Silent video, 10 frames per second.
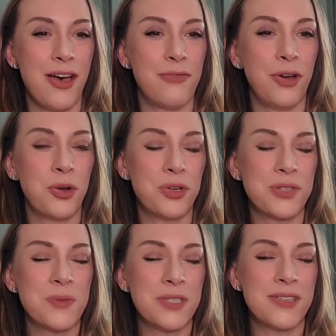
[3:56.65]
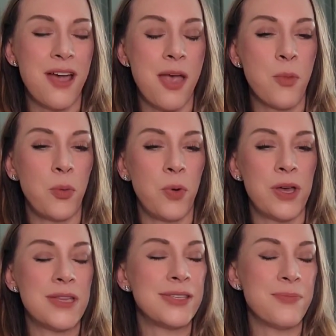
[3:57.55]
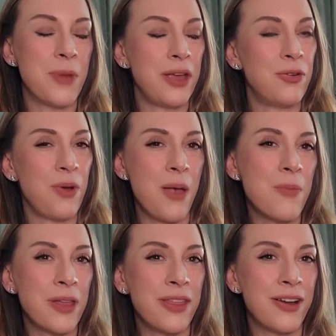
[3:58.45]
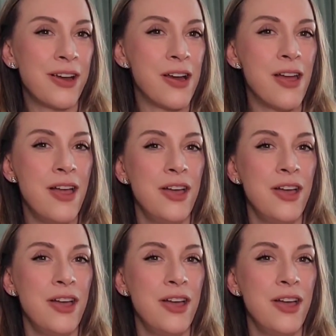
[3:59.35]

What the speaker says: of Christmas time was my grandmother